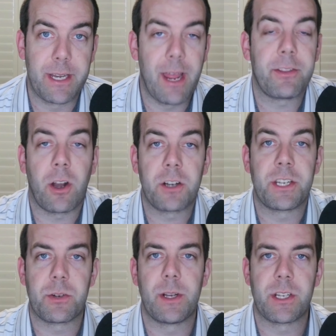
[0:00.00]
Now, there are
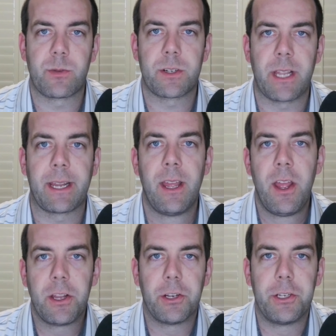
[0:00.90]
situations where it's like
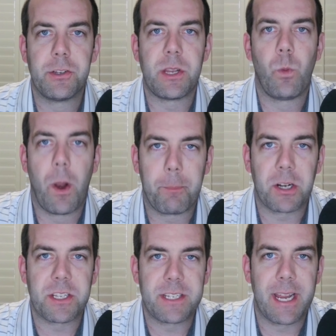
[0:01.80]
you're using one
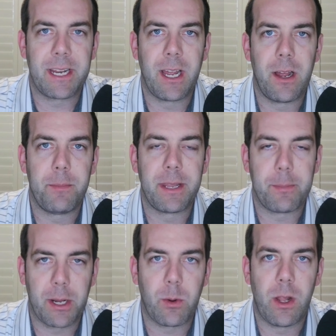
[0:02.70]
person's income and they
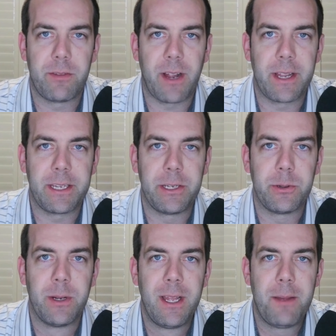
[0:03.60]
pre-qualify
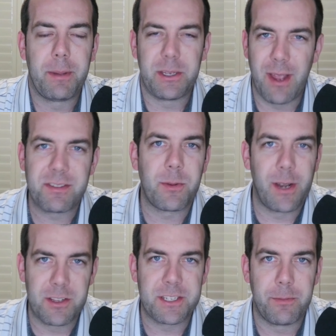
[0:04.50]
you, but you have someone
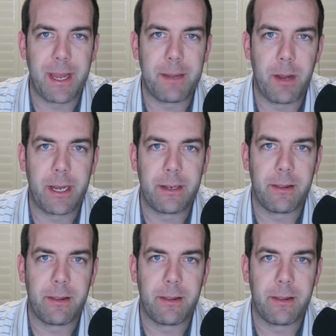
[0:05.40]
else still making money.